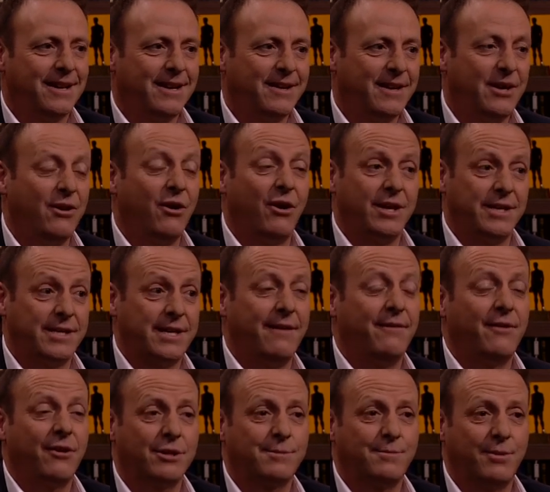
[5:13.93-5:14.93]
And then
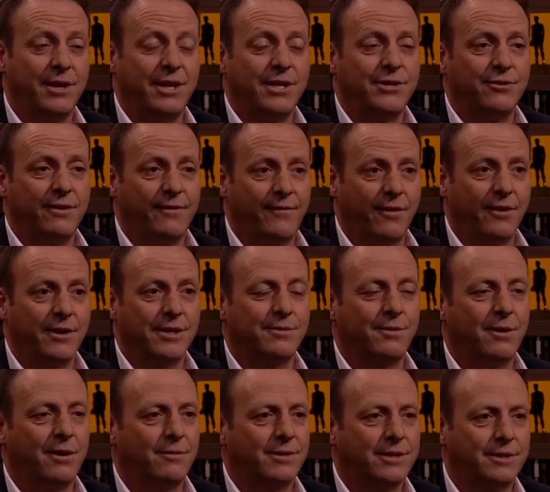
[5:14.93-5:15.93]
97 I was pretty injury-free as
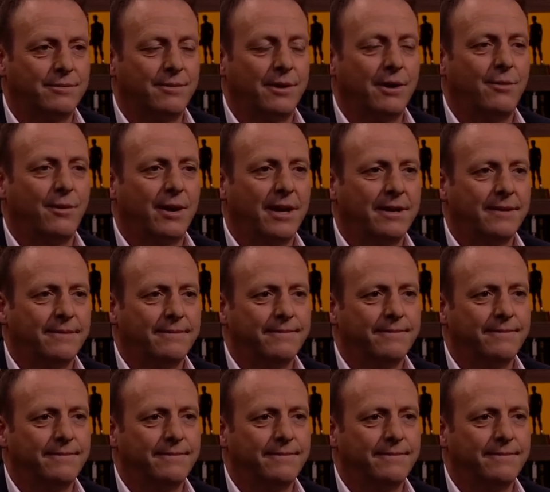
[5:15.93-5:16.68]
well, which is when I won it.